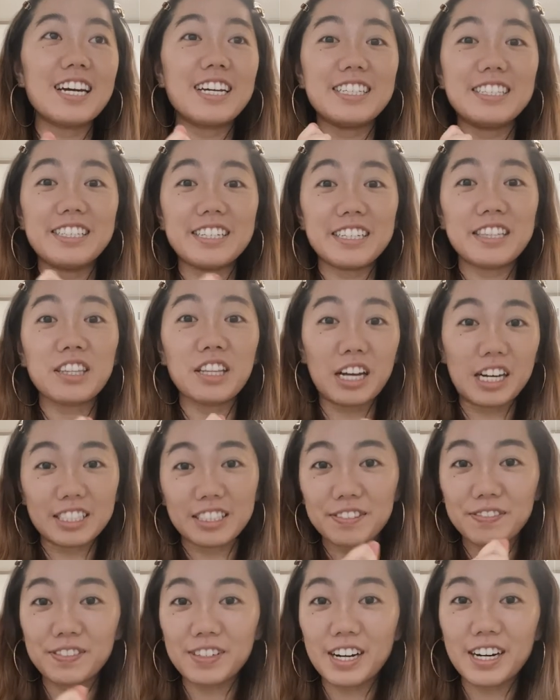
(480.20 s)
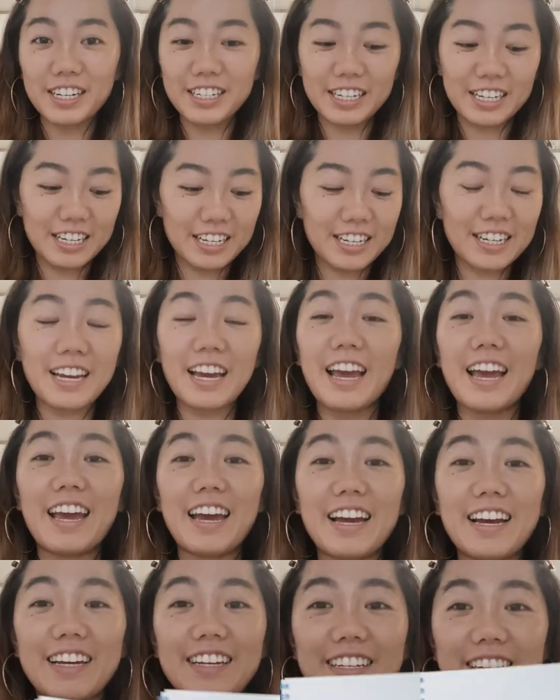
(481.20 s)
it did lots of dotting,
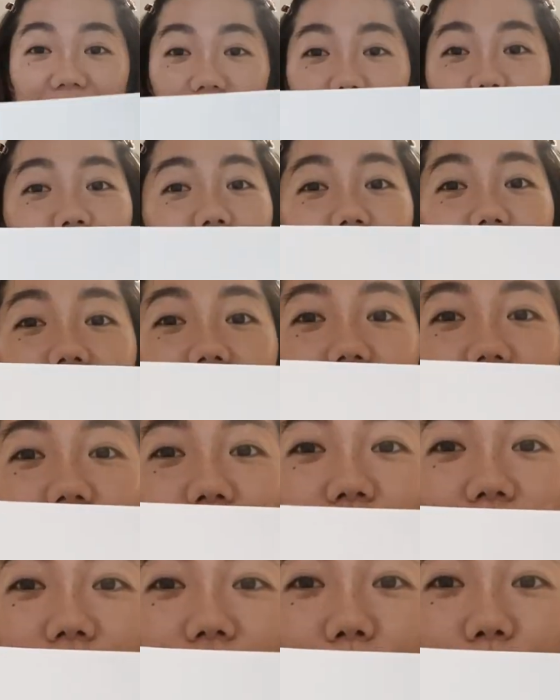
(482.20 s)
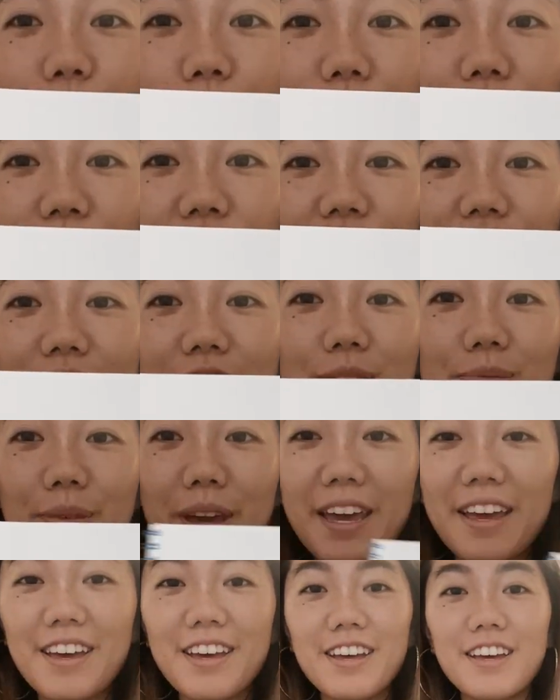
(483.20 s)
and yeah, it looks pretty good to
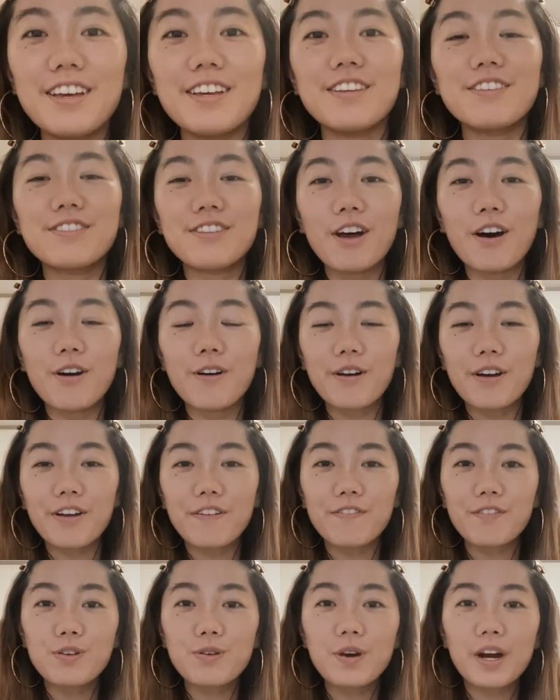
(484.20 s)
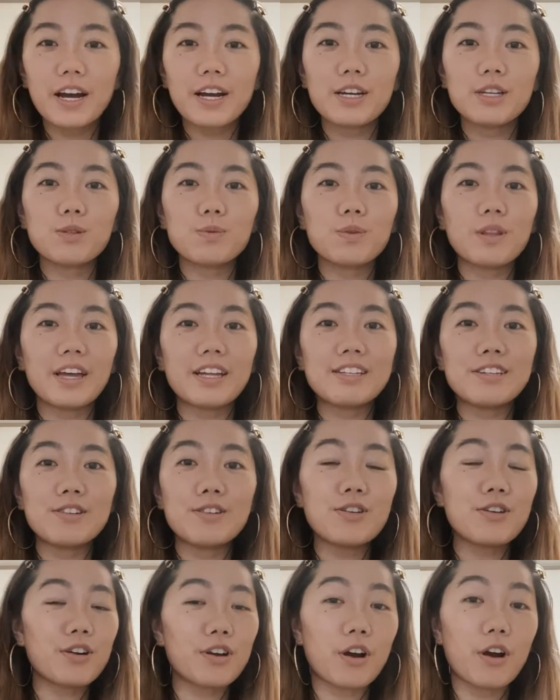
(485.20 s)
me. So if you guys would like to
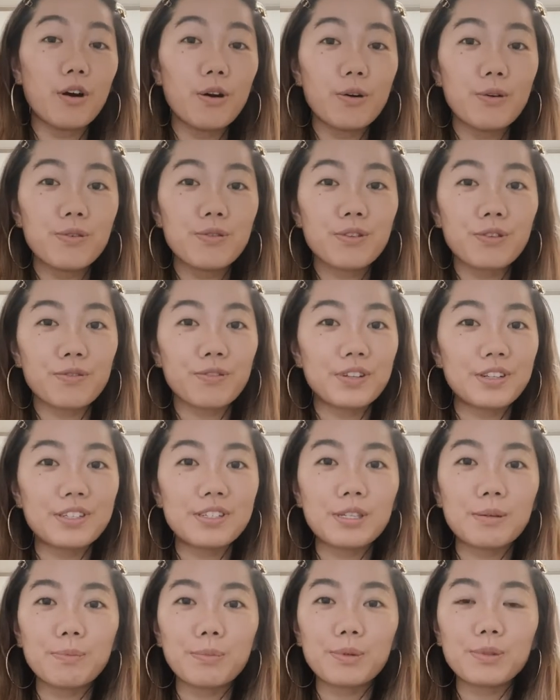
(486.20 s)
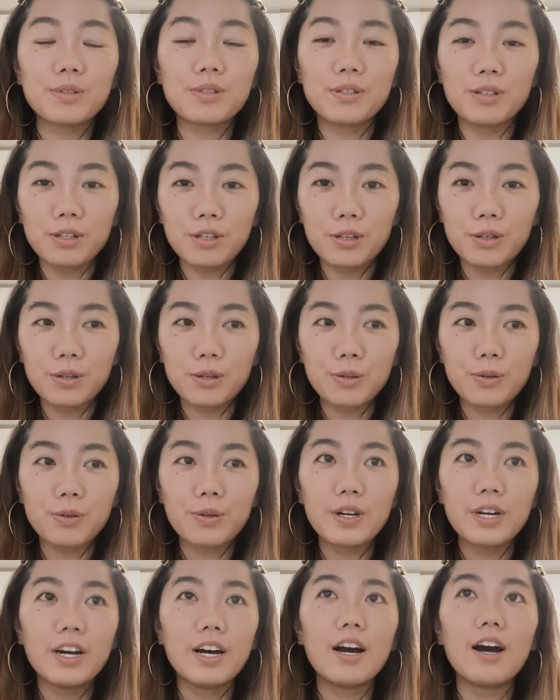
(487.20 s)
do your own, they're really simple to do.
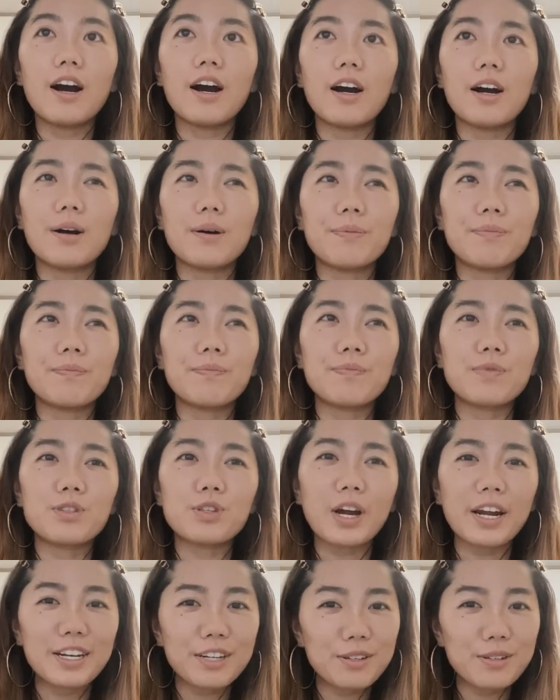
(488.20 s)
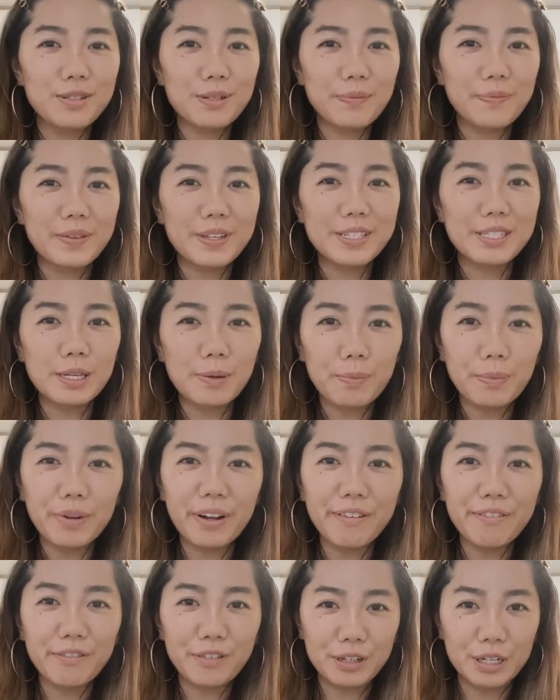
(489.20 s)
Try to do something simple
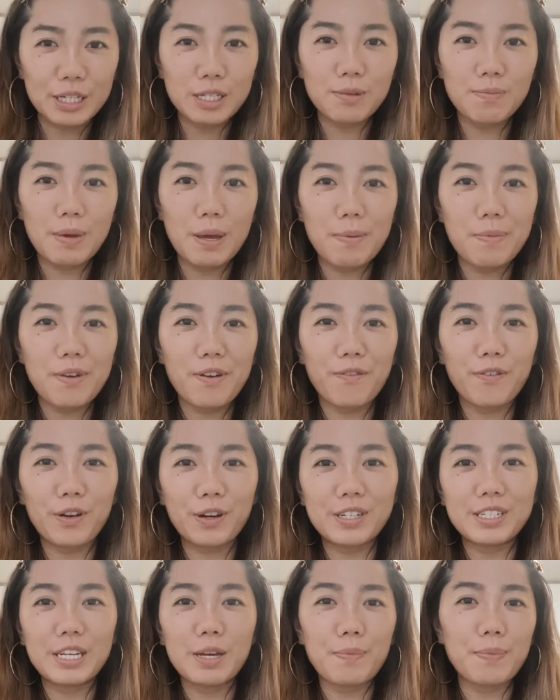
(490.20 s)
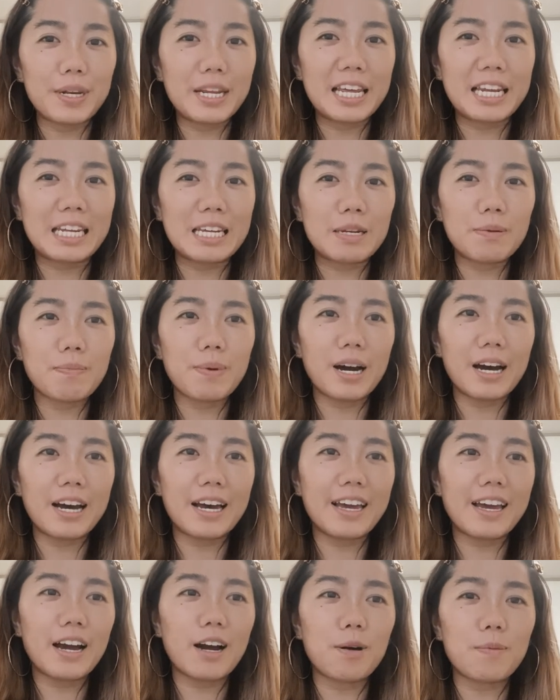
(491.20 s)
at first, maybe if you're intimidated
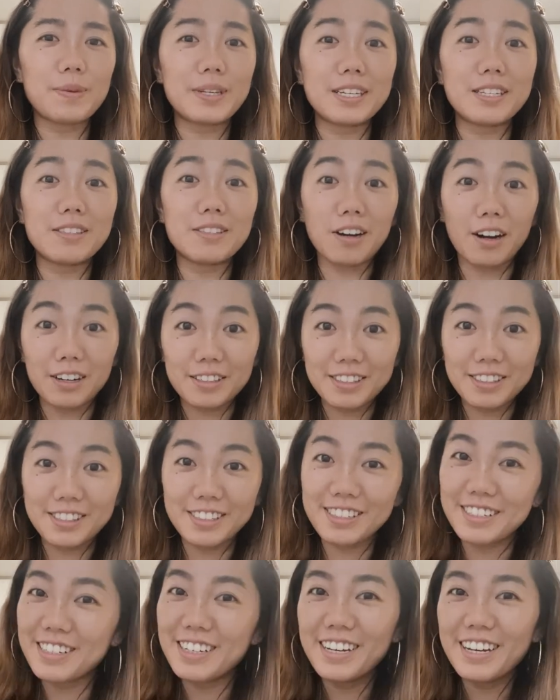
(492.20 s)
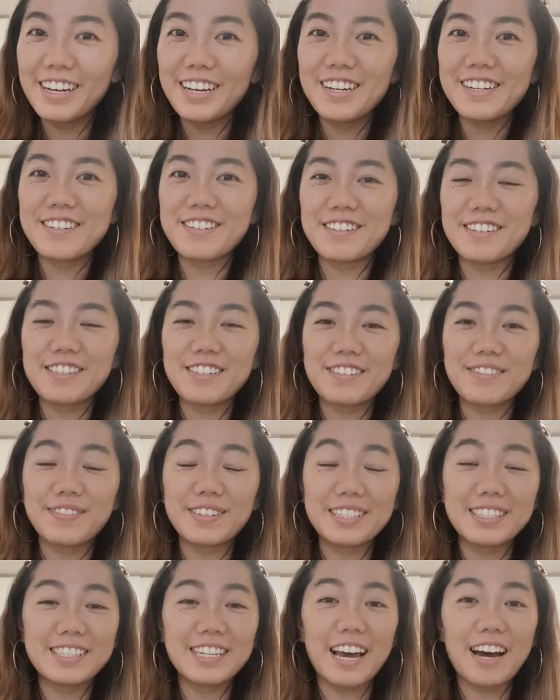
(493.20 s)
by how many dots you need to
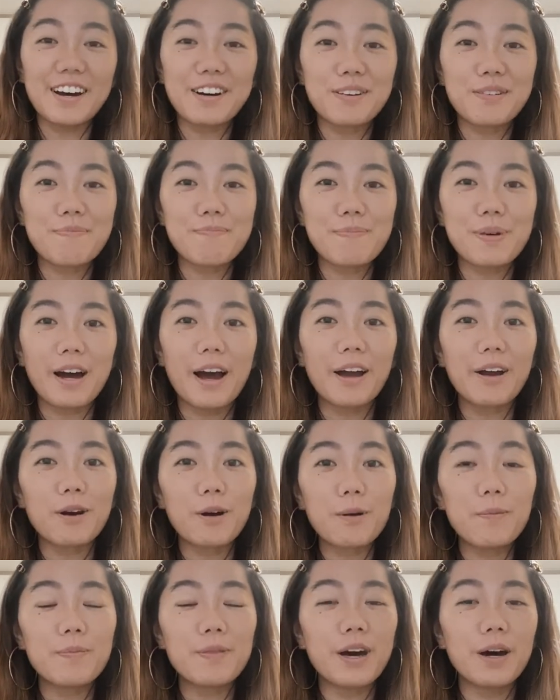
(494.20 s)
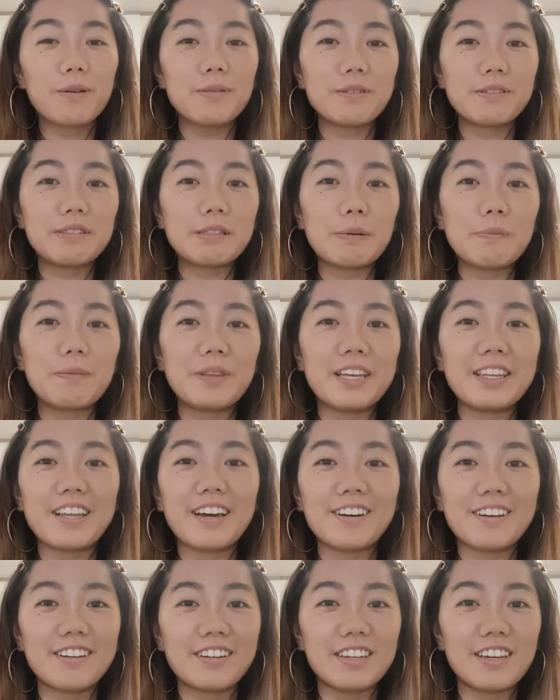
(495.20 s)
put down. But I hope that was something
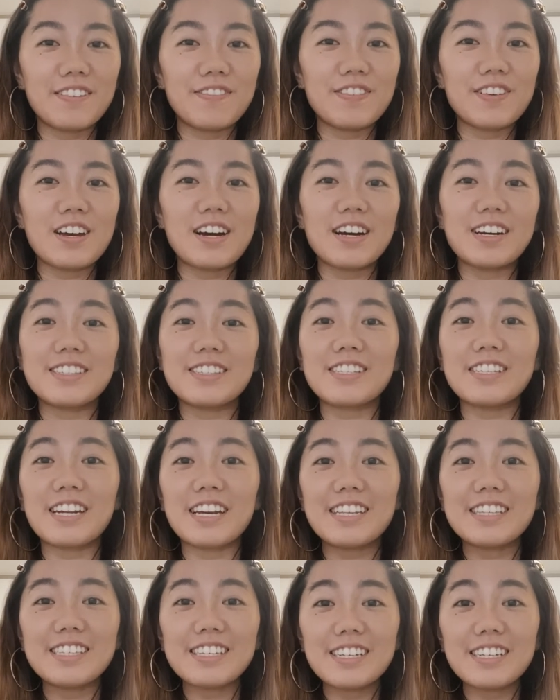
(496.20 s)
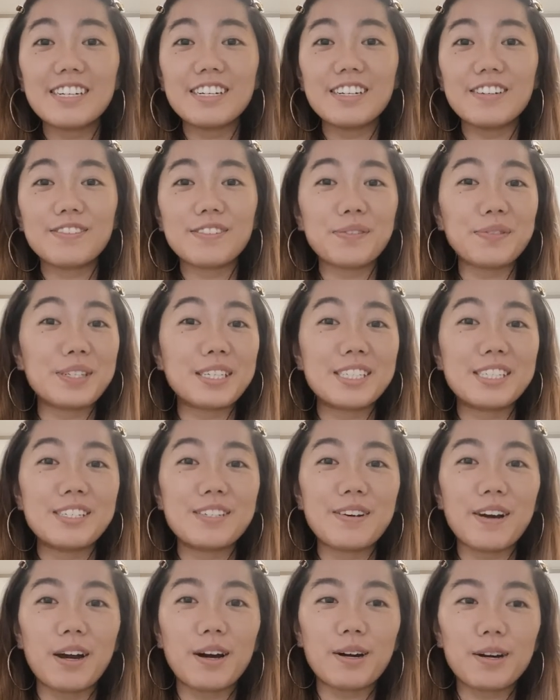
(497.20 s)
that could give you guys an idea of something to
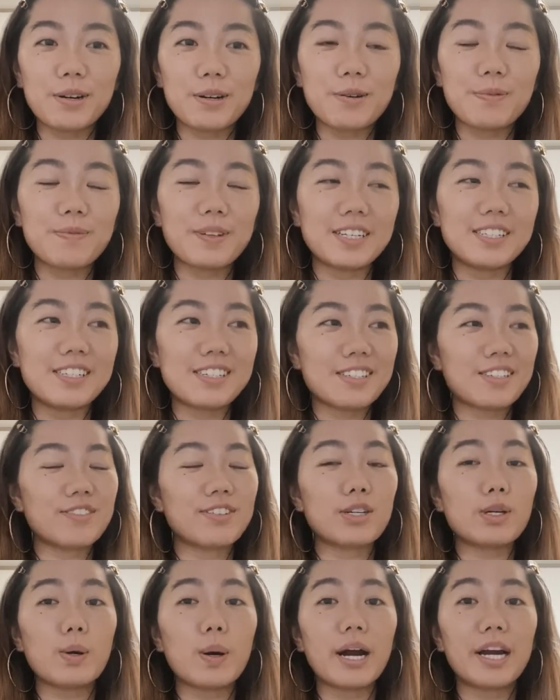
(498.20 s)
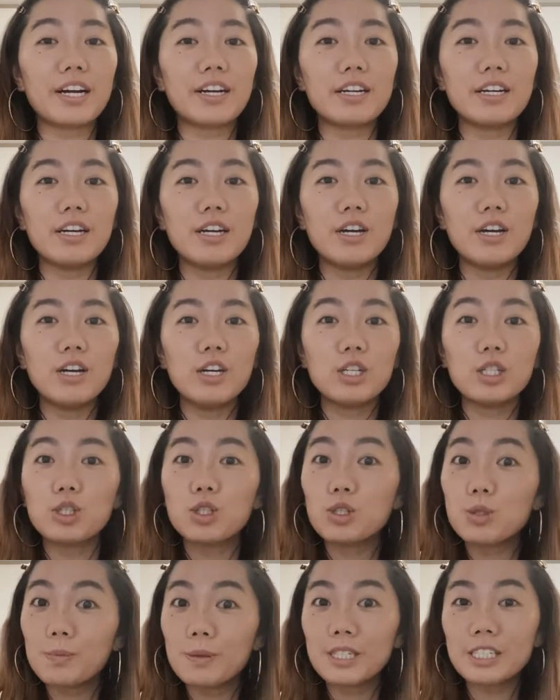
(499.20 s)
do at home that doesn't require
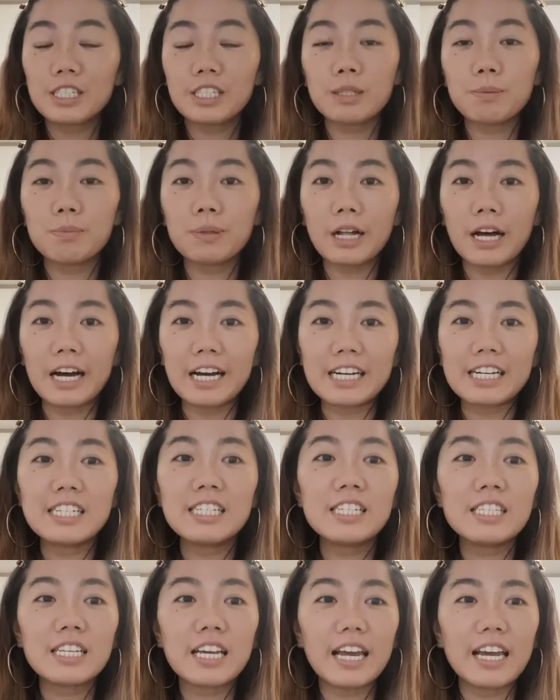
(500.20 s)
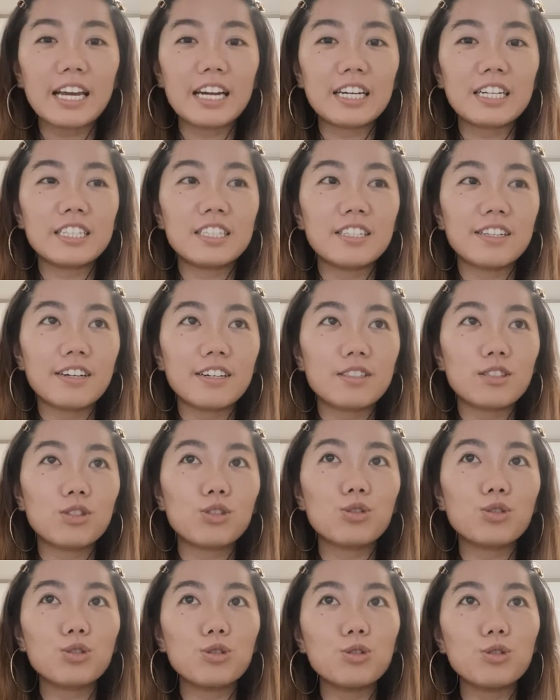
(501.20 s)
too much supplies and not
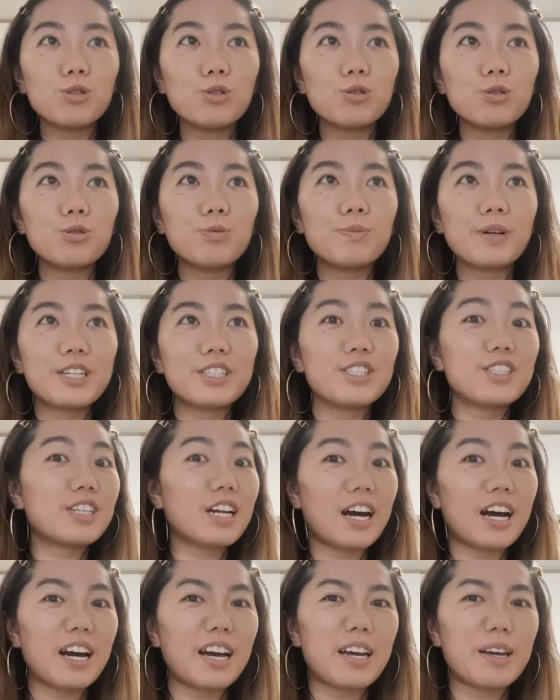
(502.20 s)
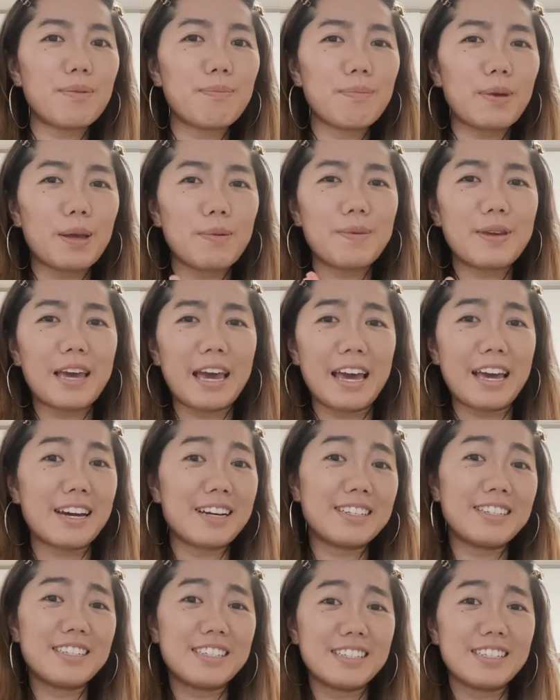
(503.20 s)
too much time, maybe
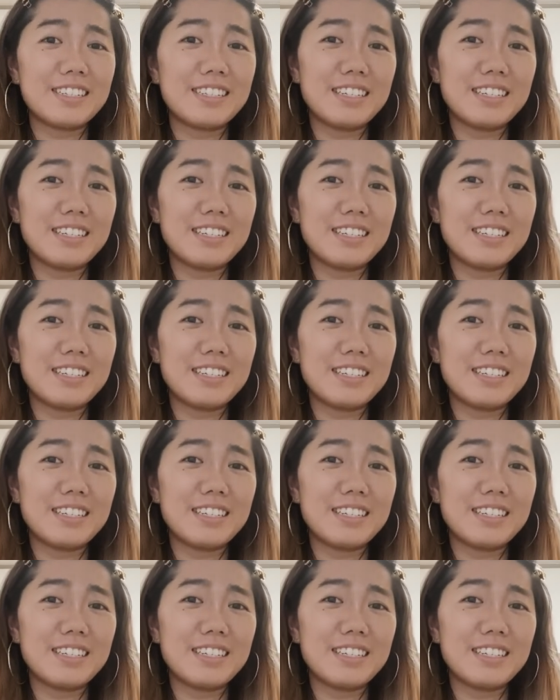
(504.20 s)
hand